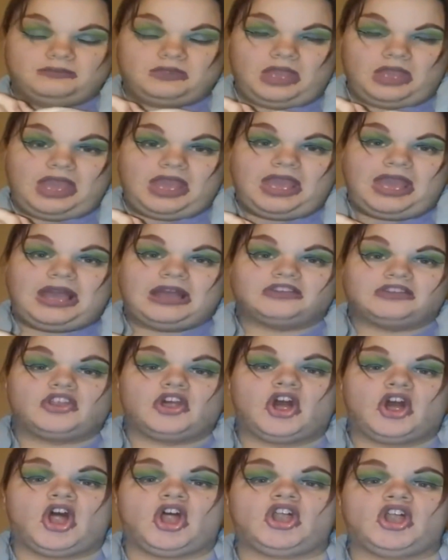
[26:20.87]
great
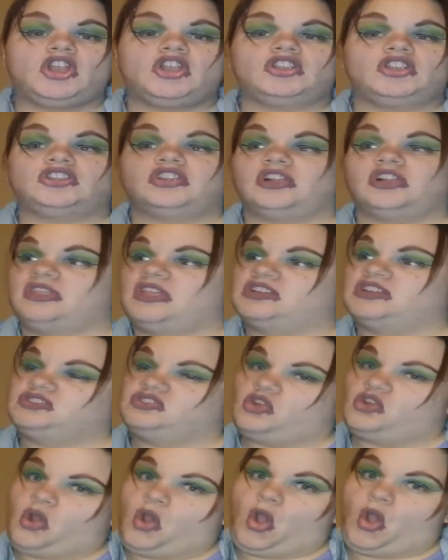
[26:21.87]
things in this and
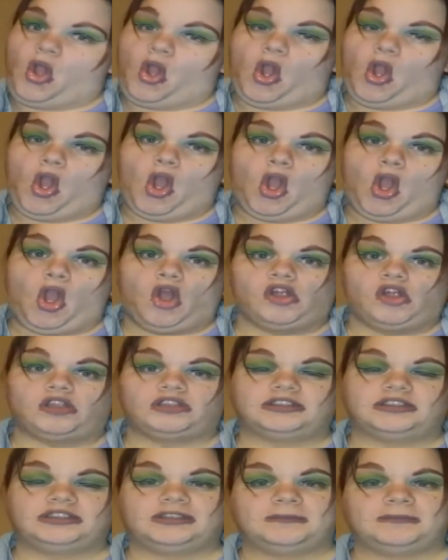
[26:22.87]
things that you can
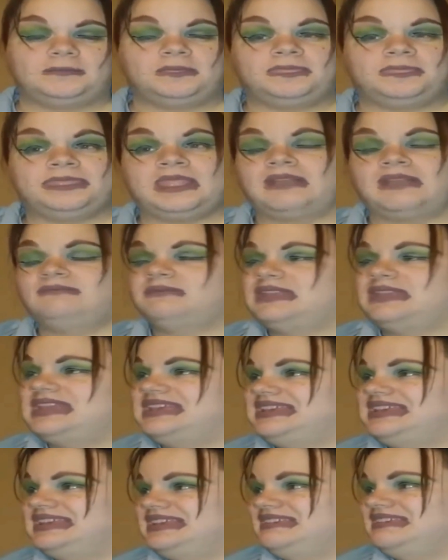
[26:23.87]
kind of take to
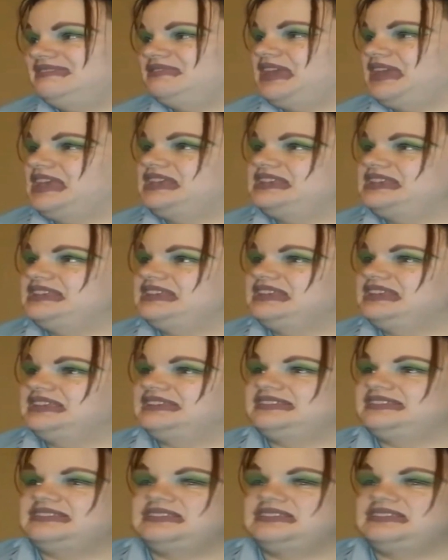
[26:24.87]
work on for next week.